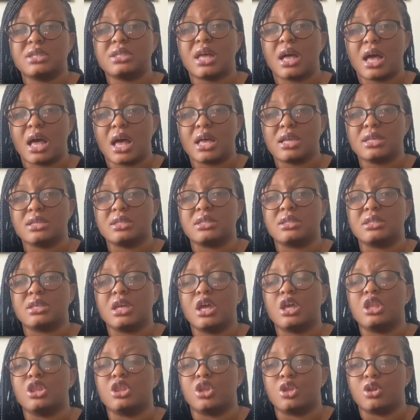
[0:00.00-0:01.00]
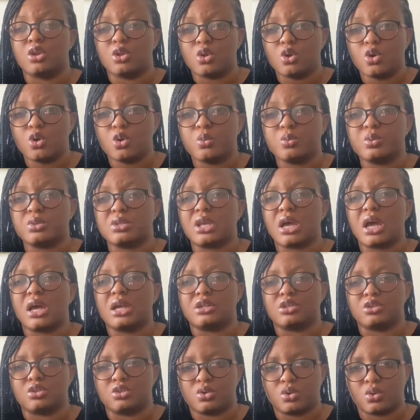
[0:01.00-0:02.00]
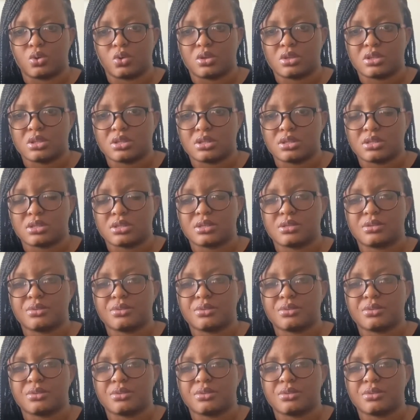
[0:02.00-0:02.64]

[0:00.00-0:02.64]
has the lobes and ducts.